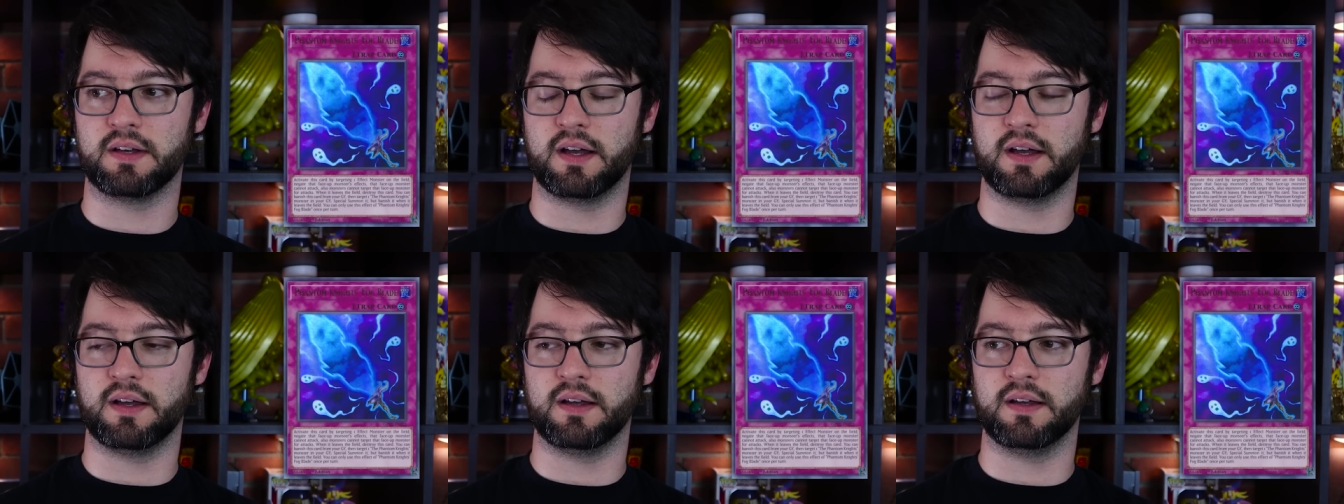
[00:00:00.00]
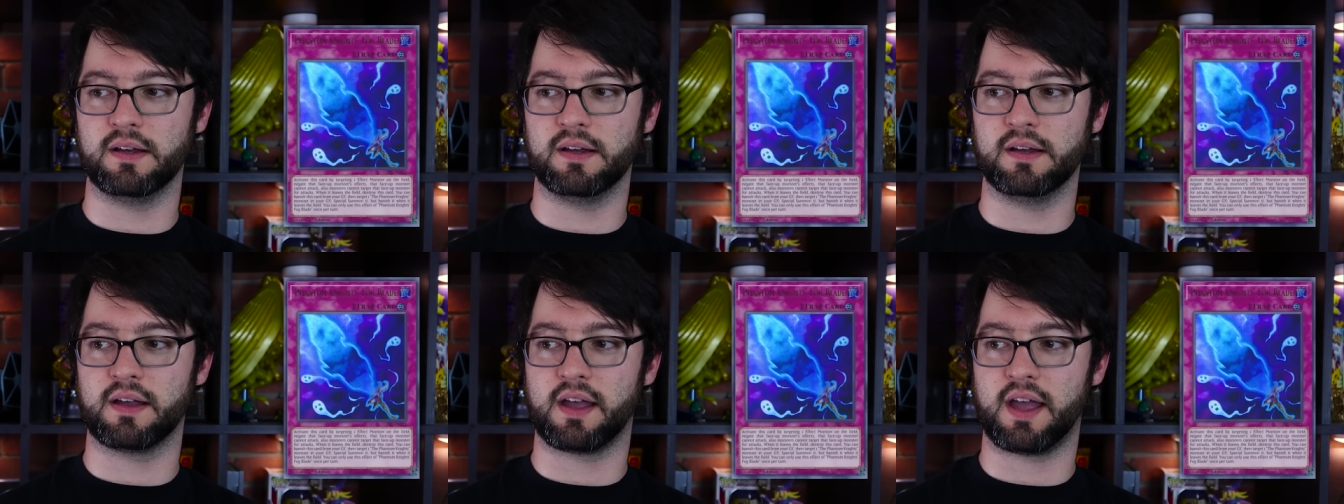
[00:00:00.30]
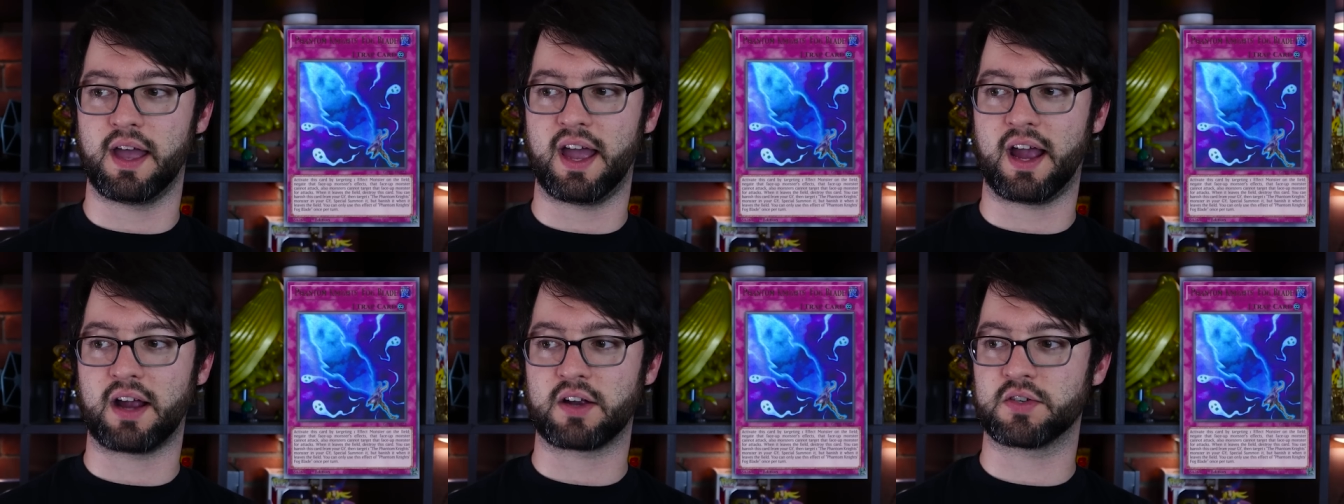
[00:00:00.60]

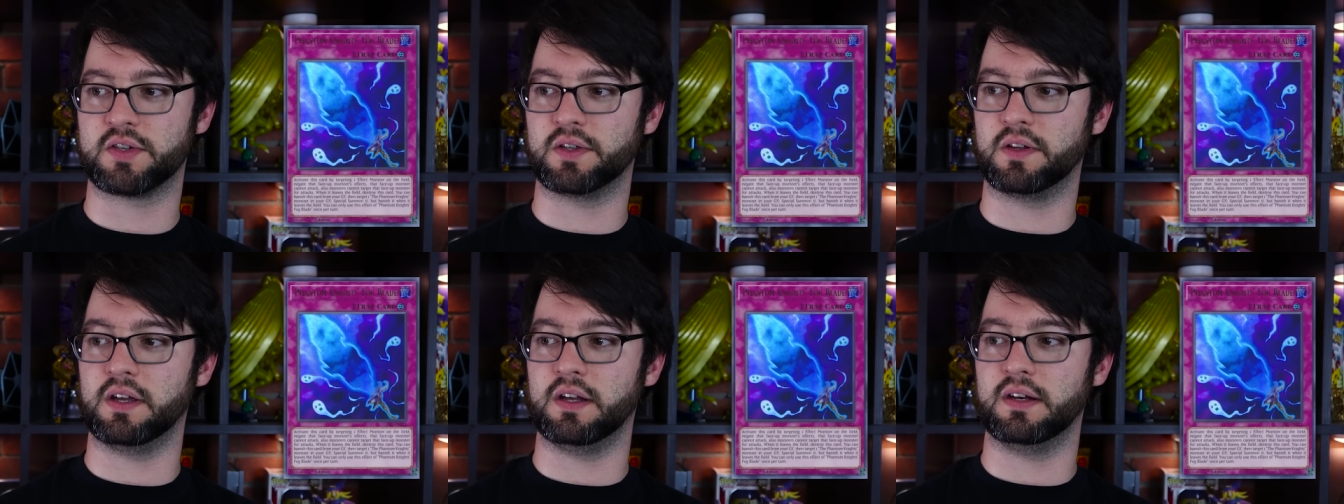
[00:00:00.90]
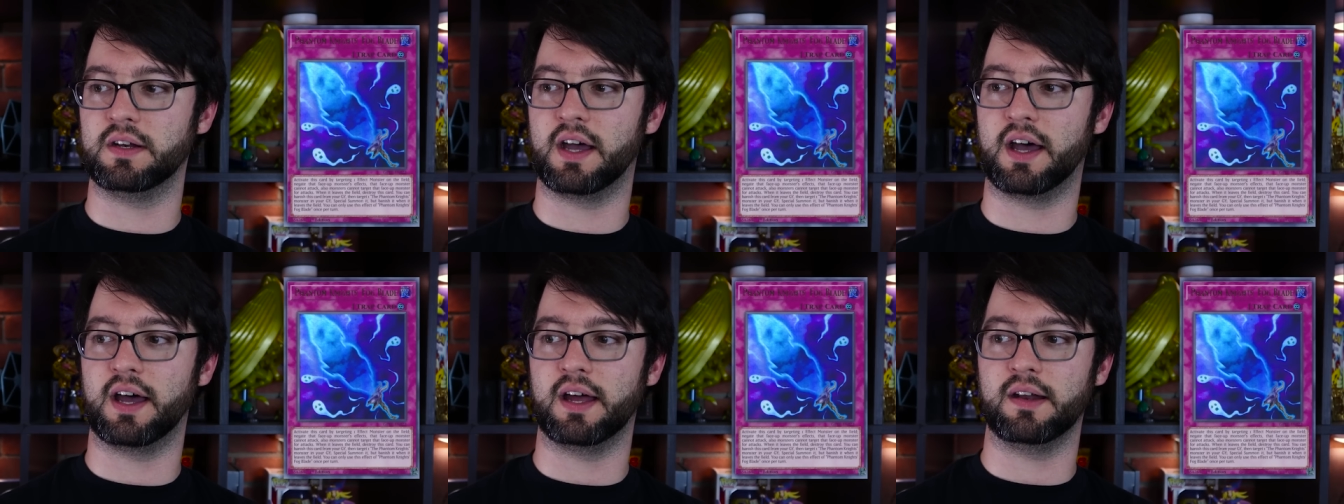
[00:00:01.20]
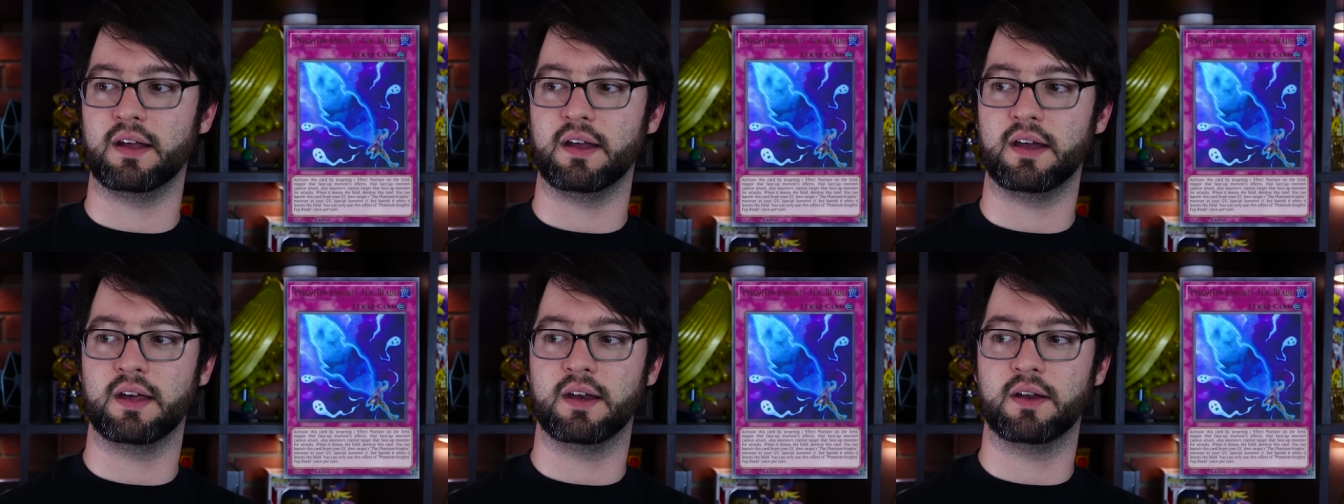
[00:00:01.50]
actually
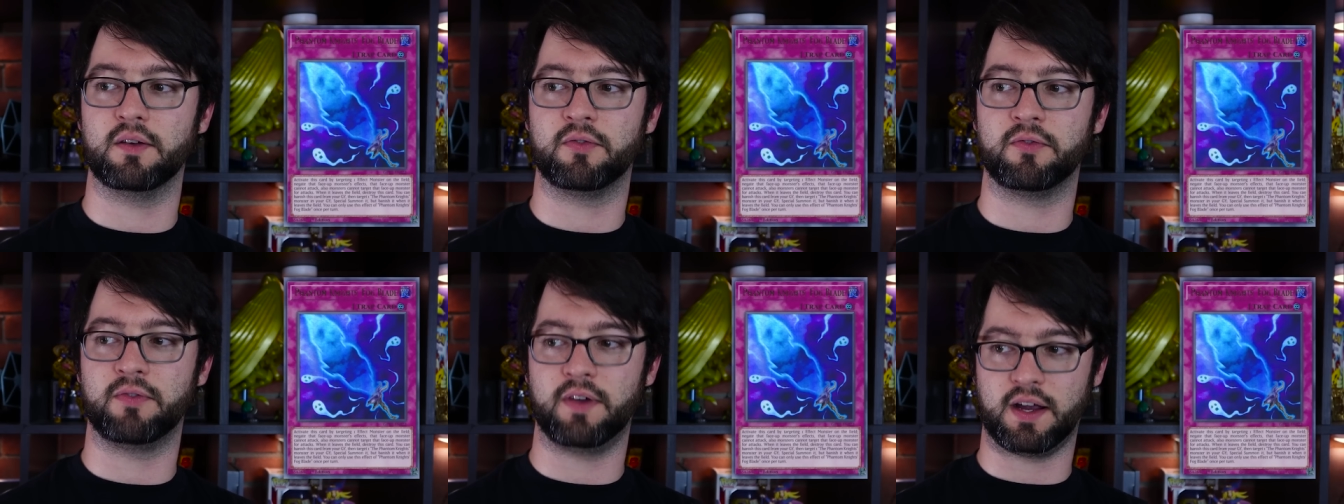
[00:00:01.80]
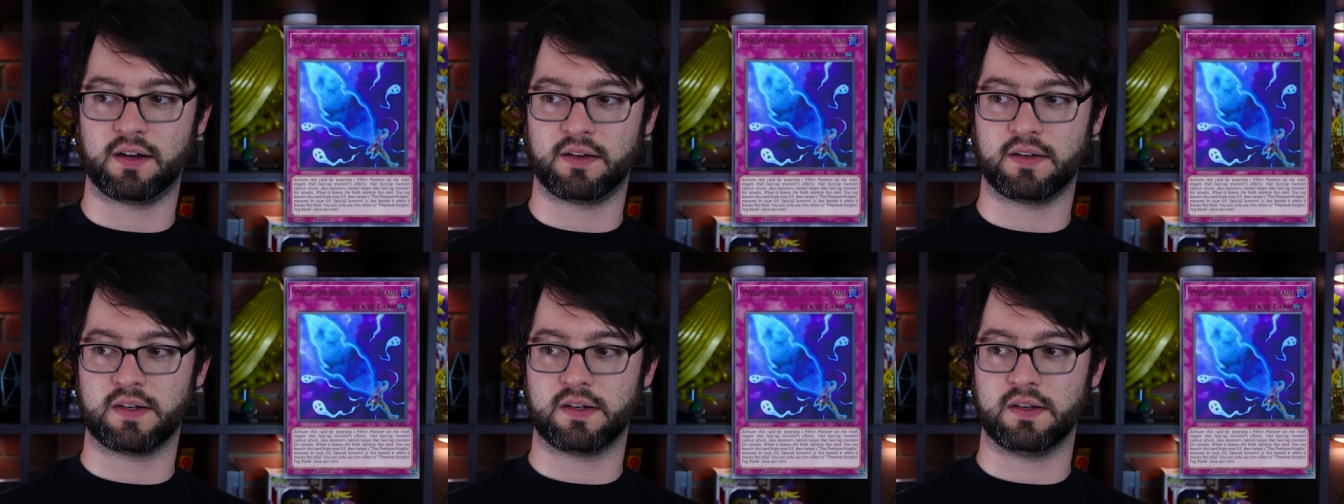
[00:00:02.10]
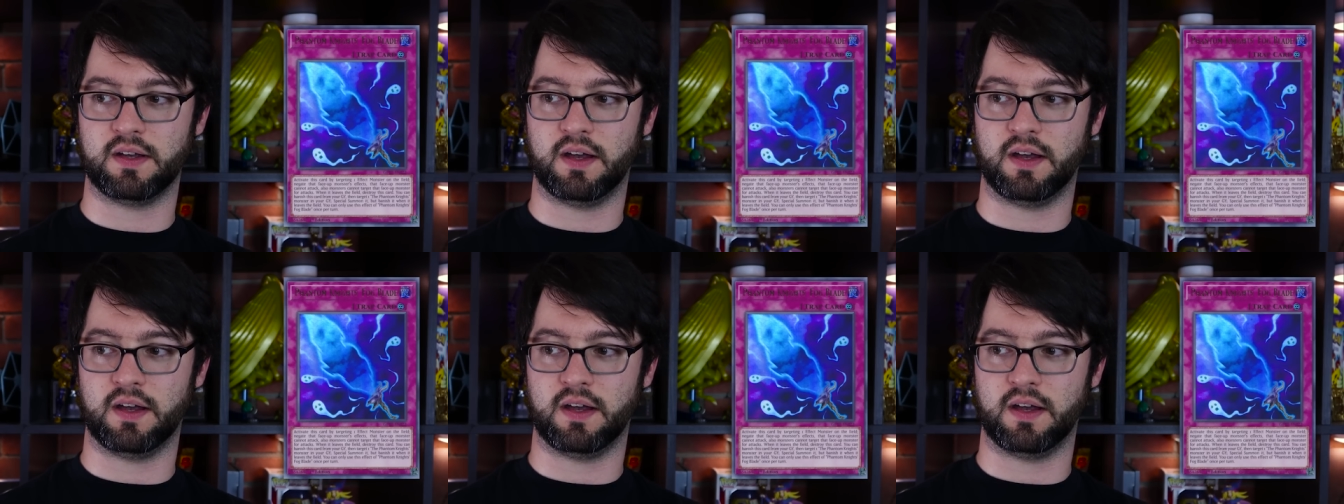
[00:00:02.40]
not an effect